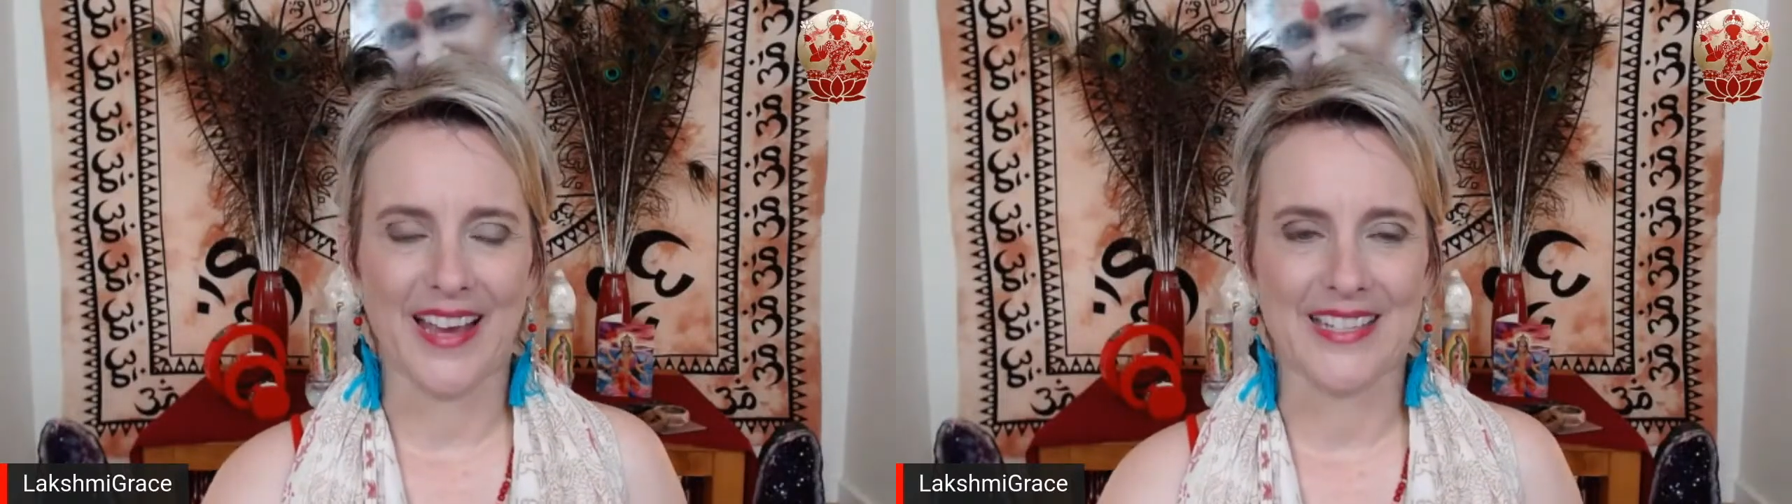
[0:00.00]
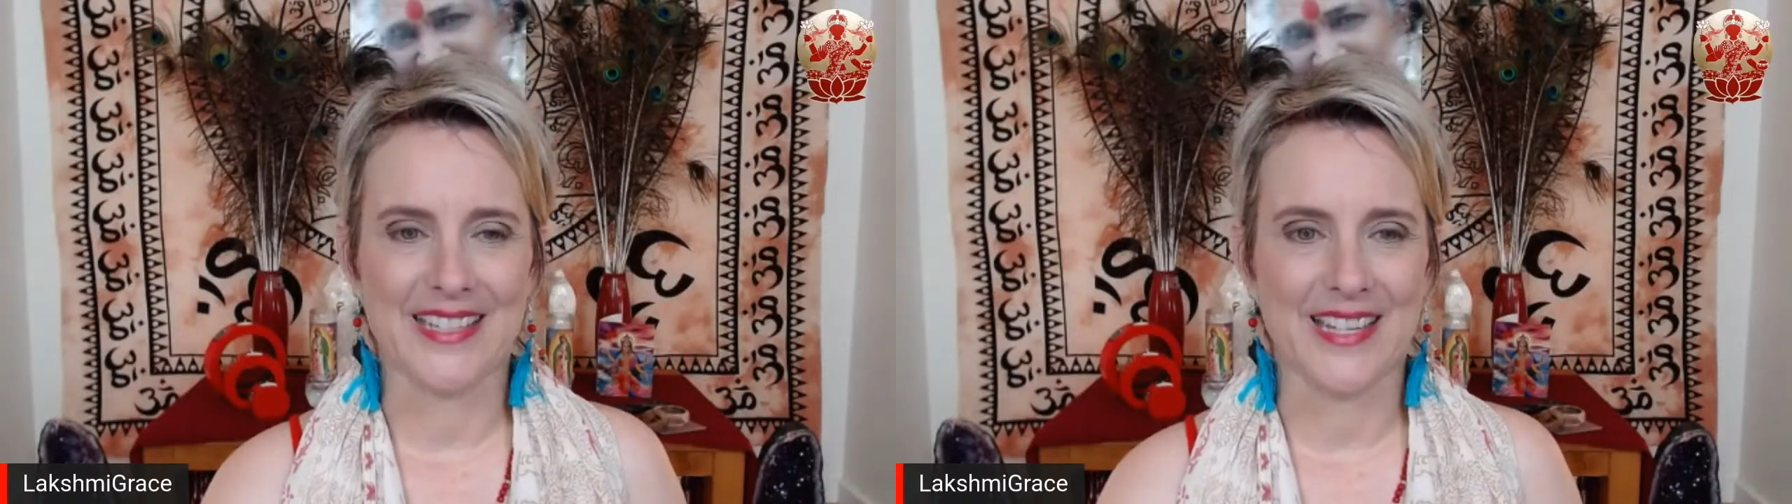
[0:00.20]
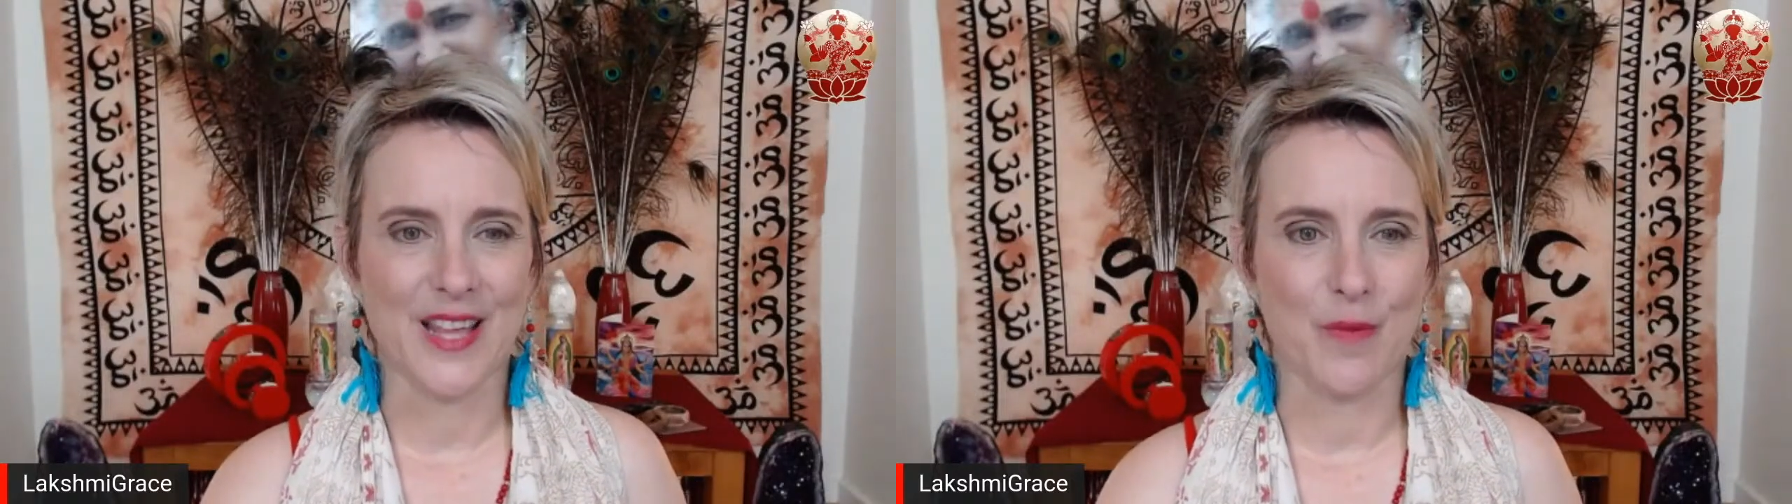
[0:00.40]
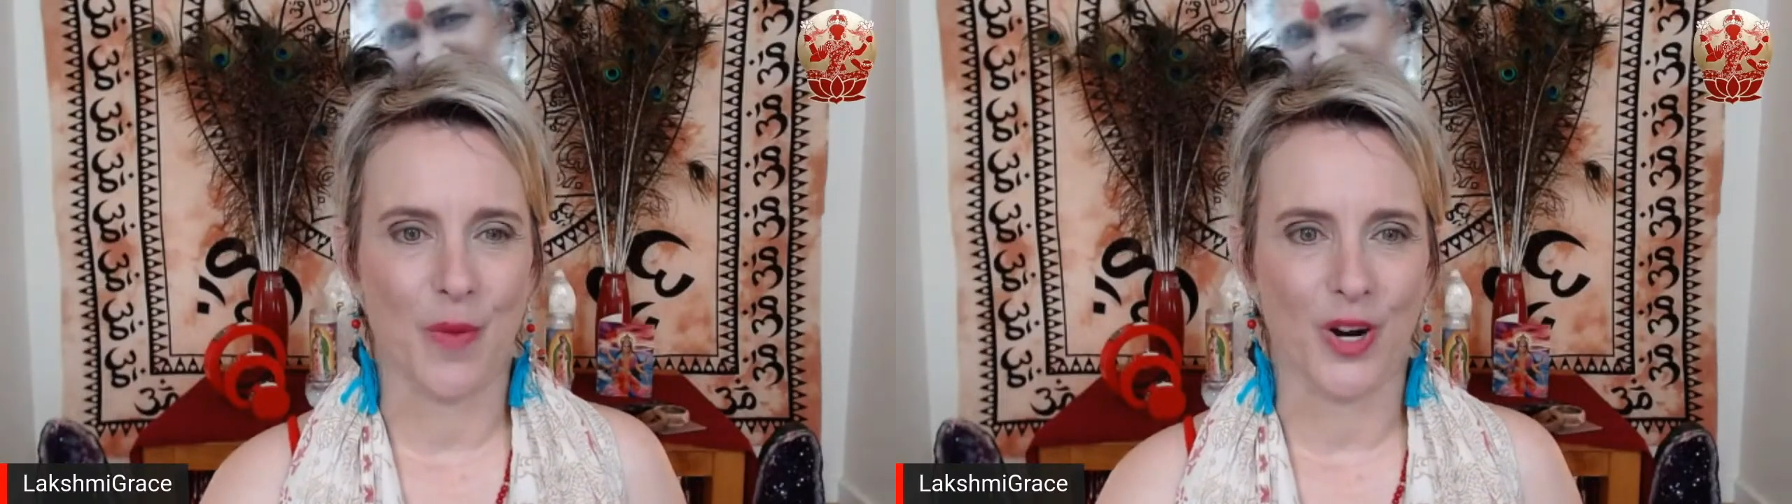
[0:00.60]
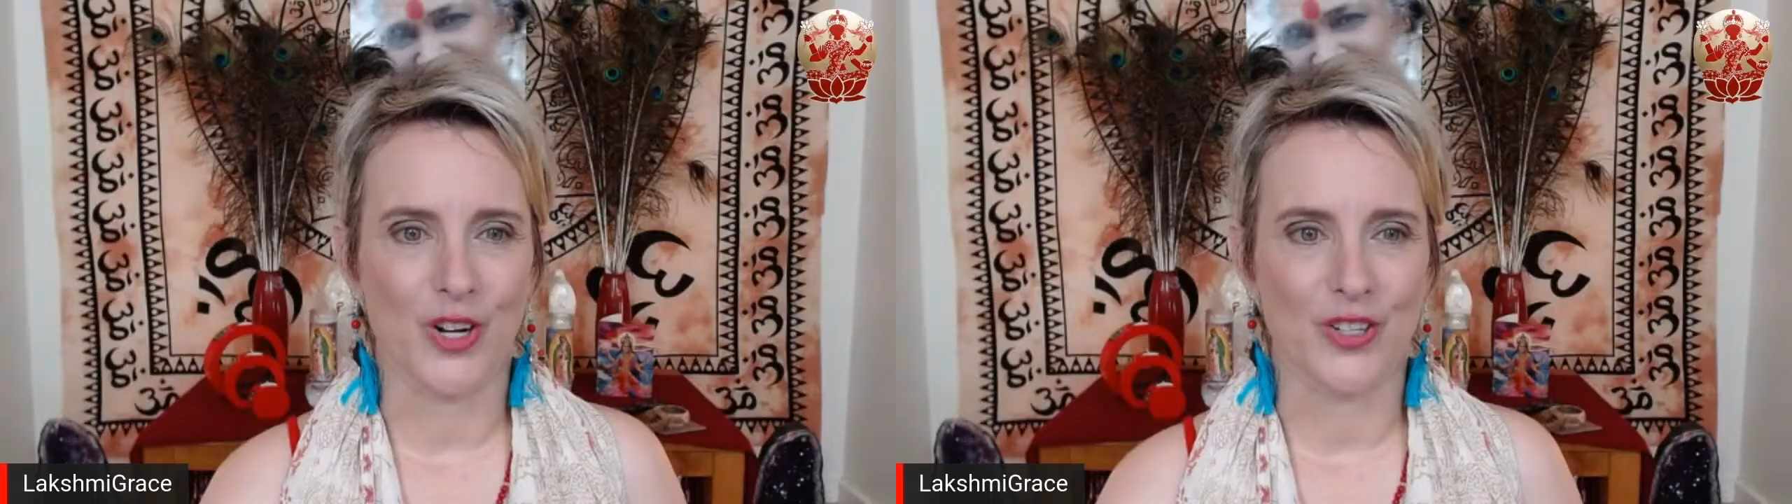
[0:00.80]
I see that
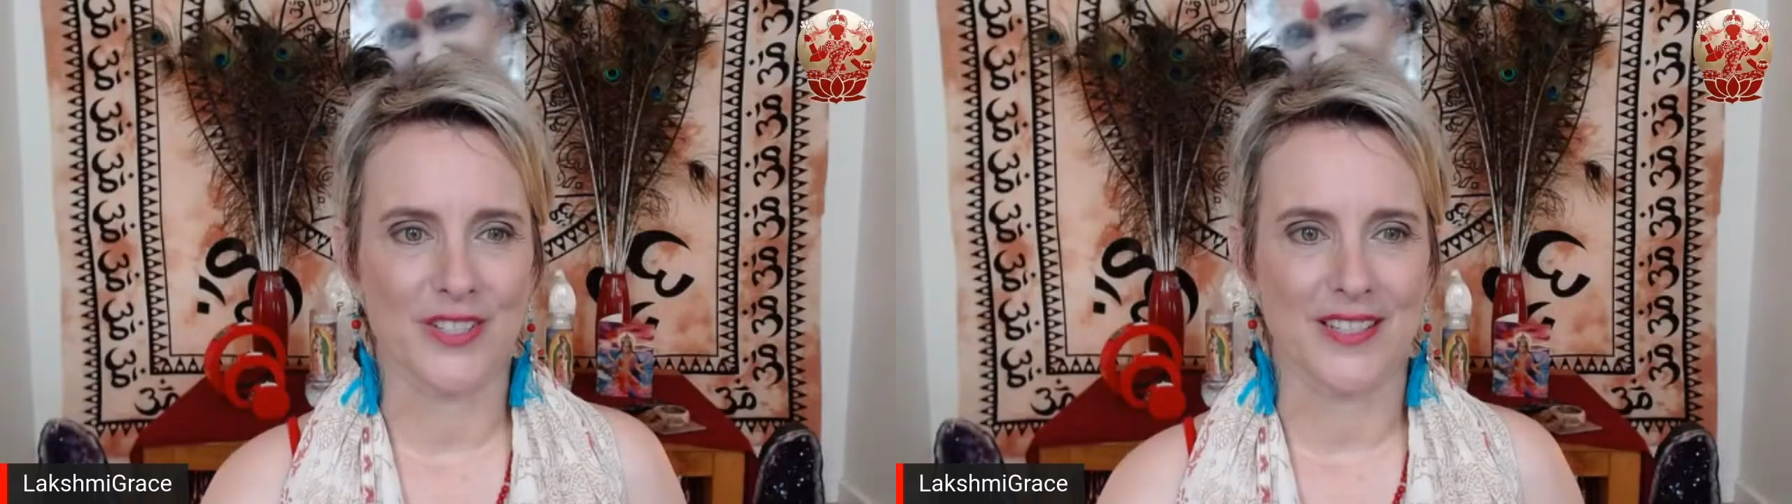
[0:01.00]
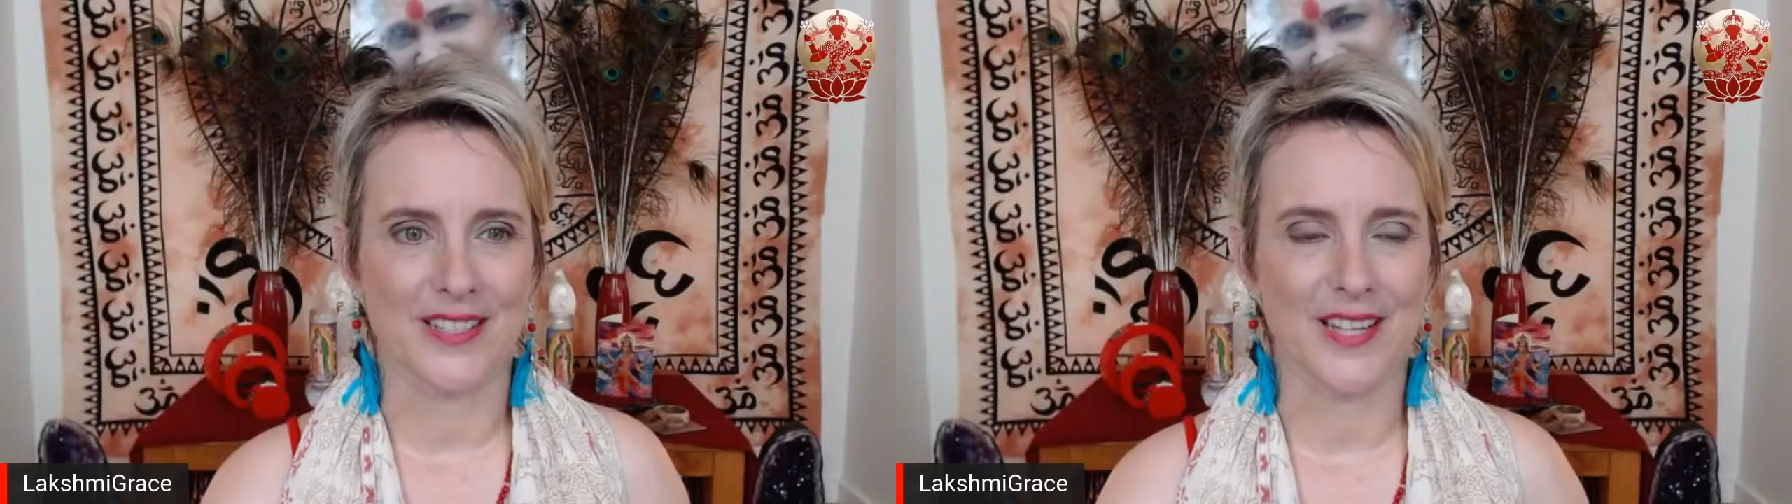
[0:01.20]
Marco says